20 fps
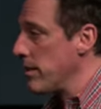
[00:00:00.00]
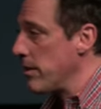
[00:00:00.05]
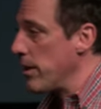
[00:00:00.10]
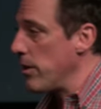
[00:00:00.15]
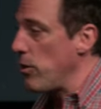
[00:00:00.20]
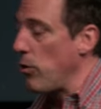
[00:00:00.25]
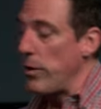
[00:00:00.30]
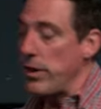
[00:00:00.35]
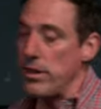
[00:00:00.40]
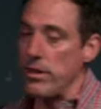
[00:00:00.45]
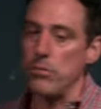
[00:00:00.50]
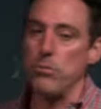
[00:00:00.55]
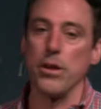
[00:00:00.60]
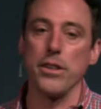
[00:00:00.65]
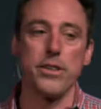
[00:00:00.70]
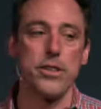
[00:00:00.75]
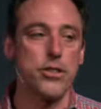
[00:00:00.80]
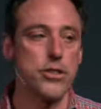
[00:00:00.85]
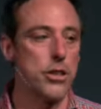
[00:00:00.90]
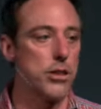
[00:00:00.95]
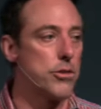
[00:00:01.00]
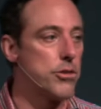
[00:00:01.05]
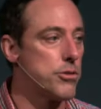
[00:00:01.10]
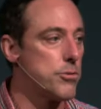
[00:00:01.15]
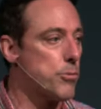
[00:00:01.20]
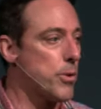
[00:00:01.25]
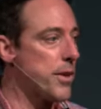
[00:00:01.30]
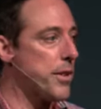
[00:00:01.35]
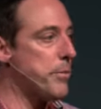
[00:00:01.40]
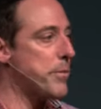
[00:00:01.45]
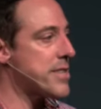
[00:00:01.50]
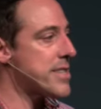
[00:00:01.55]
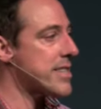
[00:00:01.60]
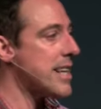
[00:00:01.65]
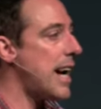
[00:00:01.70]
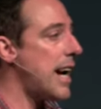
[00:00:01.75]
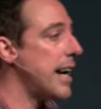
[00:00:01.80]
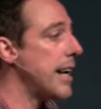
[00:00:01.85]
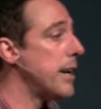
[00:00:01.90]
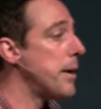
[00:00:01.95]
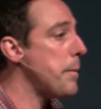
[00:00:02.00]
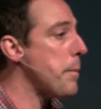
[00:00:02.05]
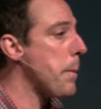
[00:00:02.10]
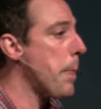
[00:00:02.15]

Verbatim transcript: the anointed one, the chosen one, the Messiah,